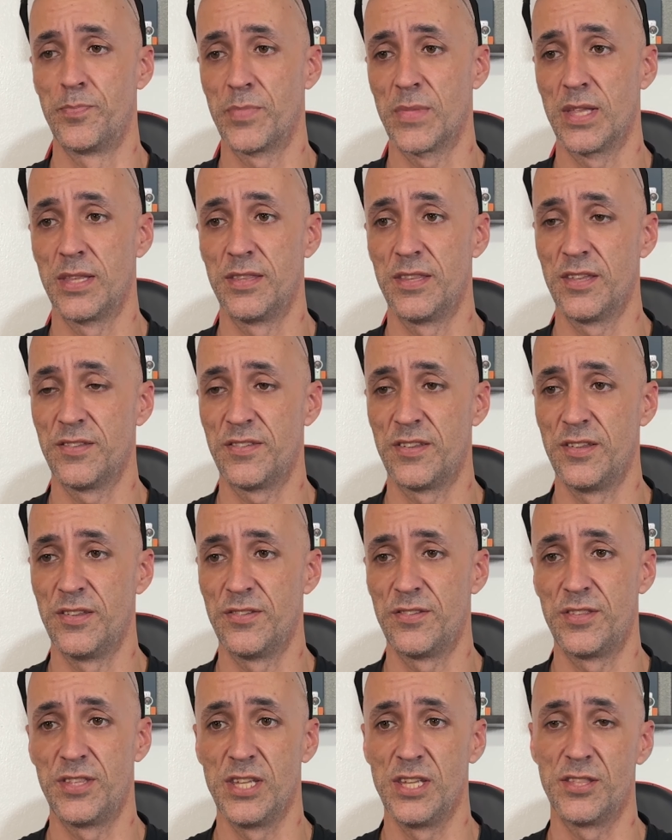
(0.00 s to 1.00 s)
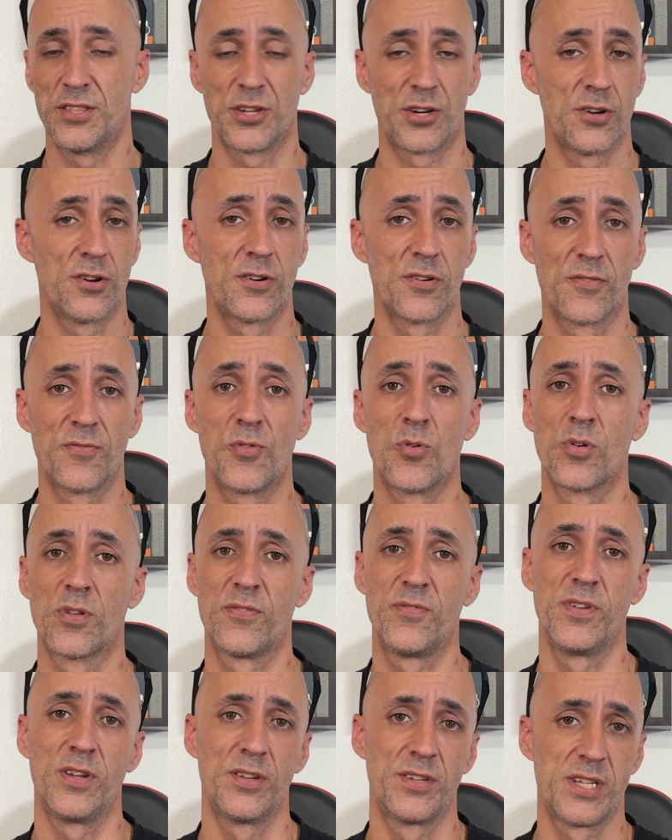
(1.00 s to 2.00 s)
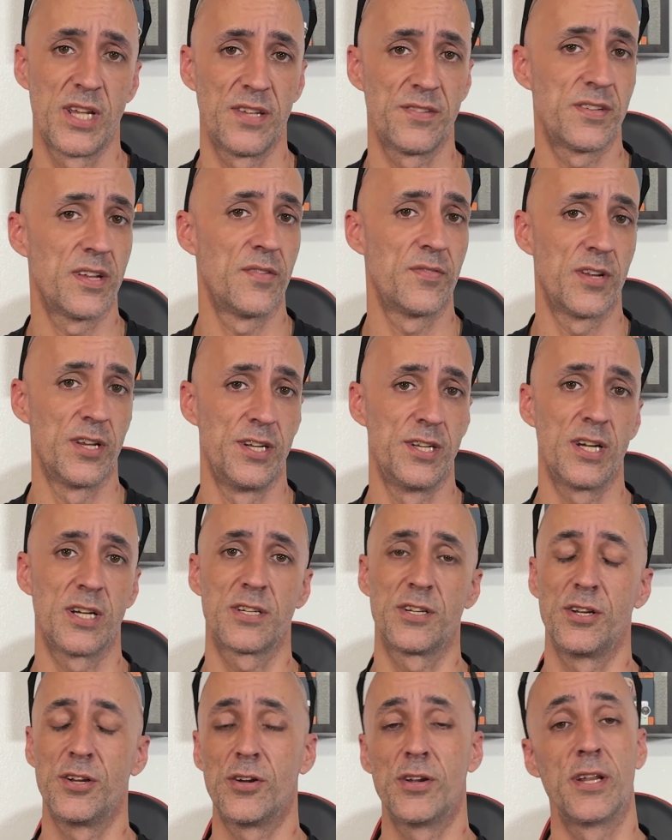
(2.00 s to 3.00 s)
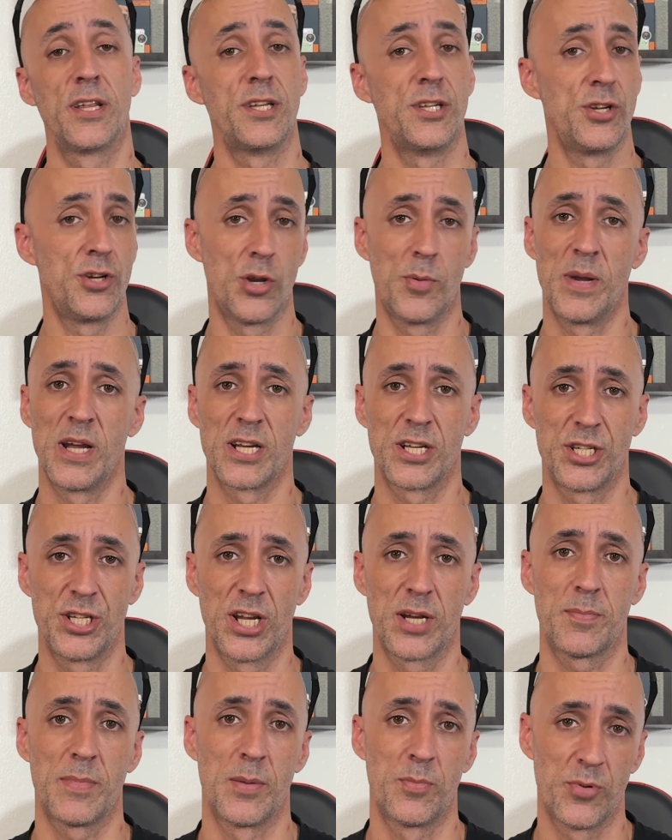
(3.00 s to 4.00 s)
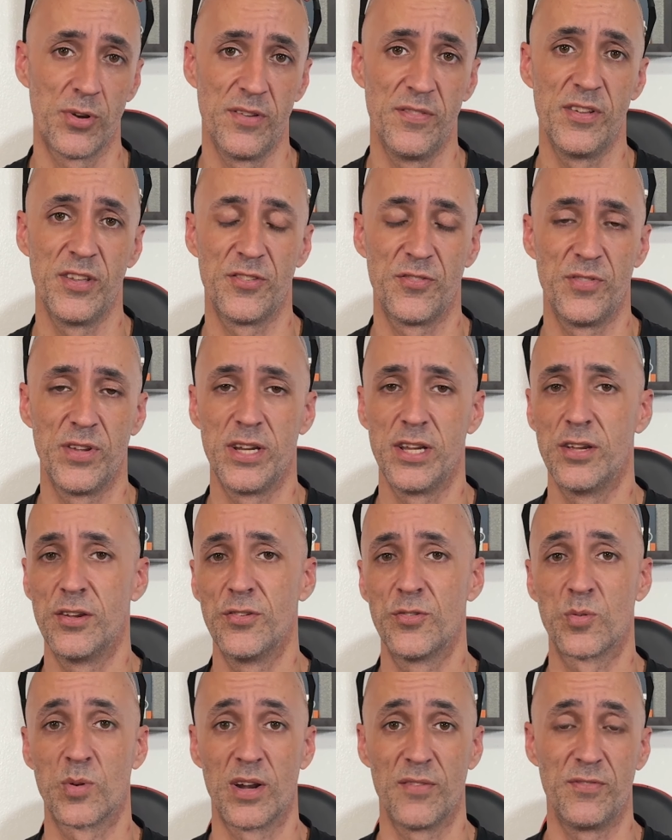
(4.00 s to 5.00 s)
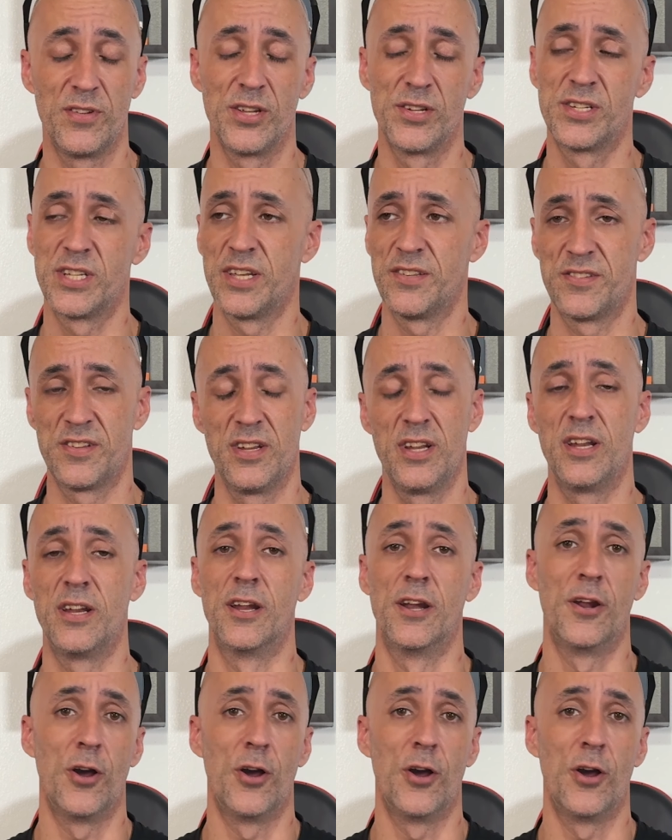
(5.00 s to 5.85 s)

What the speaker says: This is the 3rd or 4th field test I've conducted on it. You can go back and check my previous videos where I field tested it in an